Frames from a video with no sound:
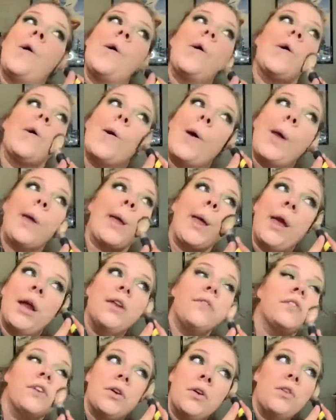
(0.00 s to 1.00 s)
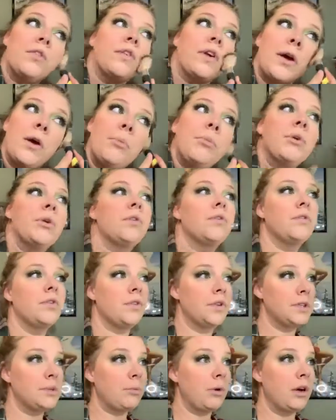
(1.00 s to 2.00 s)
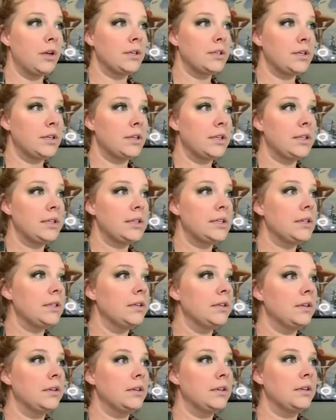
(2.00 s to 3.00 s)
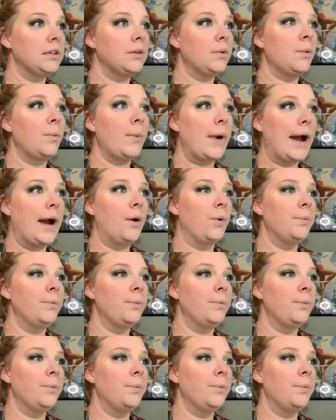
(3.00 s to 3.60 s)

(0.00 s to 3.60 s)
I can't even get over how beautiful this bronzer is. Wow.